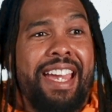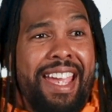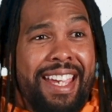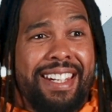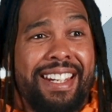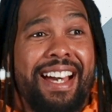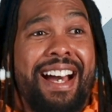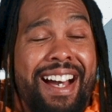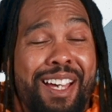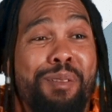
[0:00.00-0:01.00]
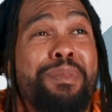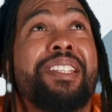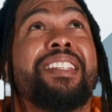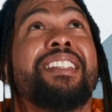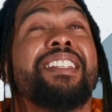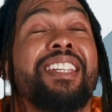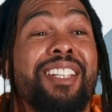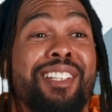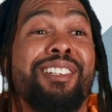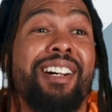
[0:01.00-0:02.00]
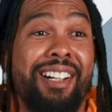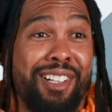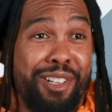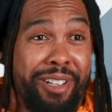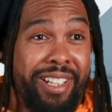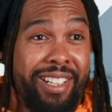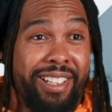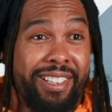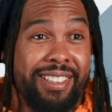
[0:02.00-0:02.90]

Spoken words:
And I'm still hungry.